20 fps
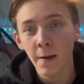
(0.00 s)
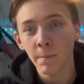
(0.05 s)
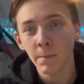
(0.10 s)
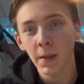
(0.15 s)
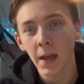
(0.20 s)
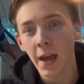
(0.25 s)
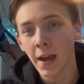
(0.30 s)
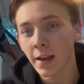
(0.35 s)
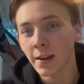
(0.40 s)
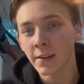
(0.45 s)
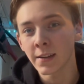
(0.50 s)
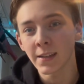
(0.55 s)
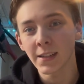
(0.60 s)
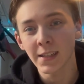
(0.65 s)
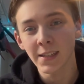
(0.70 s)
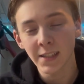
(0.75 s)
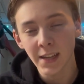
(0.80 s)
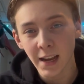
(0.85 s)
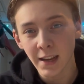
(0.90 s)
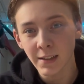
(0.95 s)
and
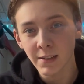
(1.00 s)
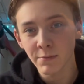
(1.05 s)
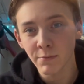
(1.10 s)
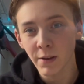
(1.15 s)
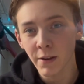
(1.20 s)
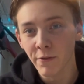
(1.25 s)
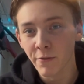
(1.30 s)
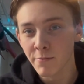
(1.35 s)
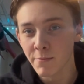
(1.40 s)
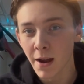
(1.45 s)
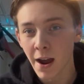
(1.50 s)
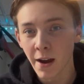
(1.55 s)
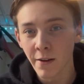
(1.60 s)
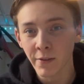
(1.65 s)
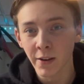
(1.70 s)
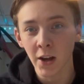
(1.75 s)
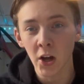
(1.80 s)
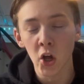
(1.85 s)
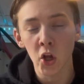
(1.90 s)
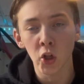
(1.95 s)
saves me from
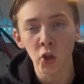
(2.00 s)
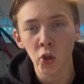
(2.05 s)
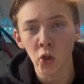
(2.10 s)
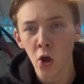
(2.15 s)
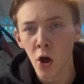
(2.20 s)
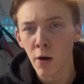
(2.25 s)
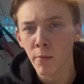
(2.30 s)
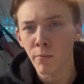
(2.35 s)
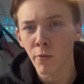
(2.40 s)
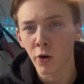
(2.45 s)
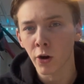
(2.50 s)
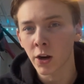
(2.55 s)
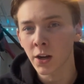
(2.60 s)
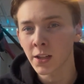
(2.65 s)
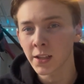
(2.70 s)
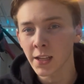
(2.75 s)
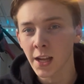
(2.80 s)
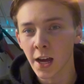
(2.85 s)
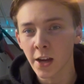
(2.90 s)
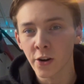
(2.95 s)
having a lot more
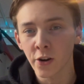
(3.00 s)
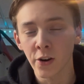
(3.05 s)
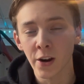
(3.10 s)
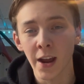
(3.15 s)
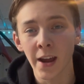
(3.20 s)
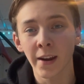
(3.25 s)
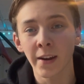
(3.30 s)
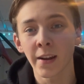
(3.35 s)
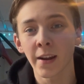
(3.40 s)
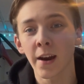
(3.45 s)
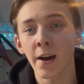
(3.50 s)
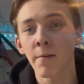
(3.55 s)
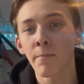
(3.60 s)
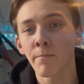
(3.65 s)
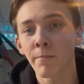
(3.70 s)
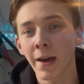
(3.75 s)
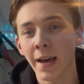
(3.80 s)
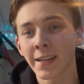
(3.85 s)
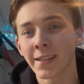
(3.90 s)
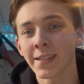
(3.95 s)
clutter and a
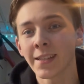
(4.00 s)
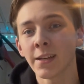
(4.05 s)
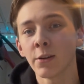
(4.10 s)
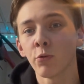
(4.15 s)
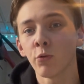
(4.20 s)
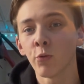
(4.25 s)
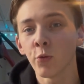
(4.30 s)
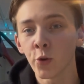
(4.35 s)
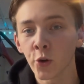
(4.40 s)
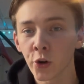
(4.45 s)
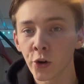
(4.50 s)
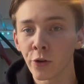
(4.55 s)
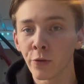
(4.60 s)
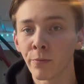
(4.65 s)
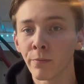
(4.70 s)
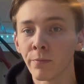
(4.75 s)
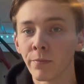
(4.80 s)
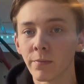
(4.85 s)
messy room.